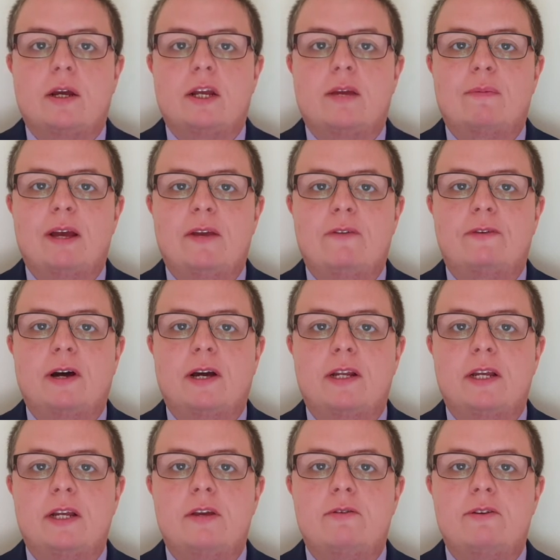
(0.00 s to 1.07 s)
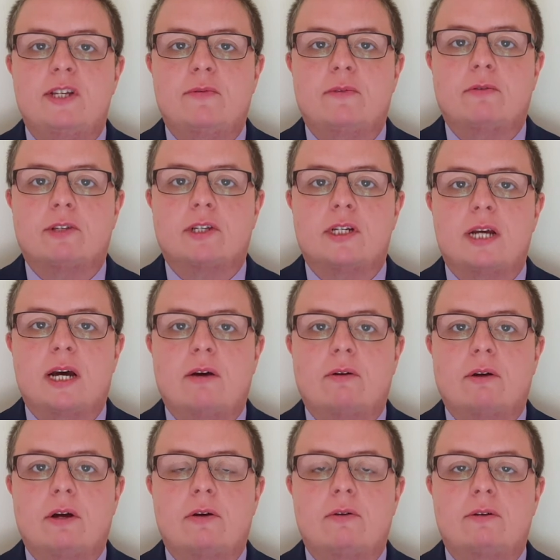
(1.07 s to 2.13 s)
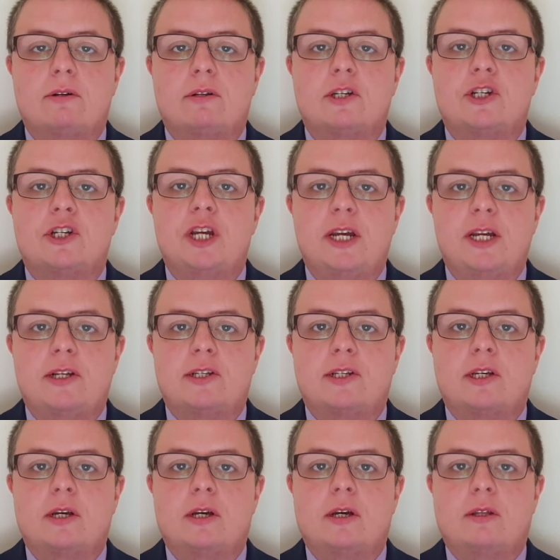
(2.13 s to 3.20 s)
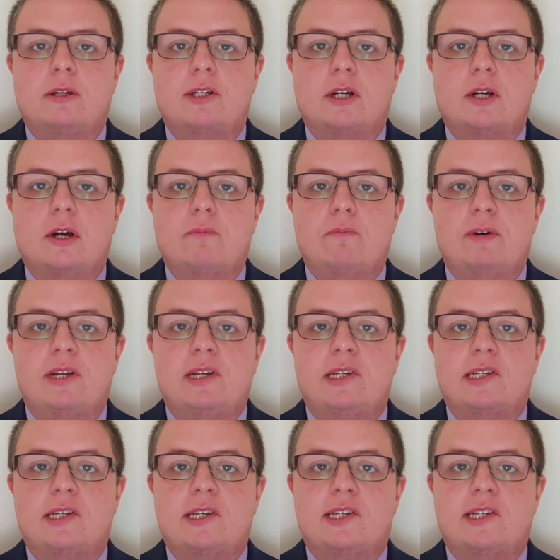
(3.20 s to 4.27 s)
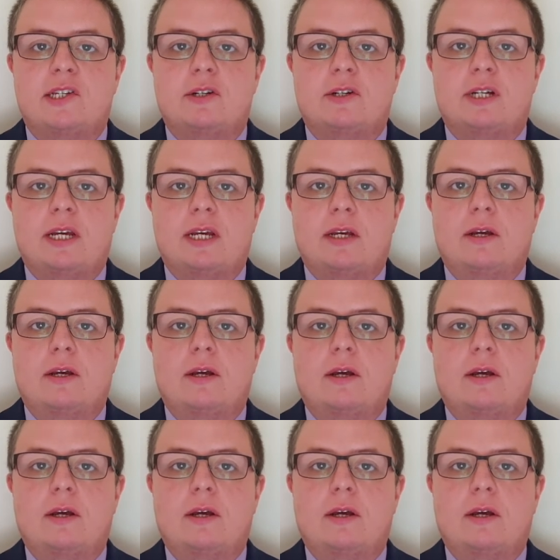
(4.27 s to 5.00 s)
you may find it useful to download the sheet that accompanies this study,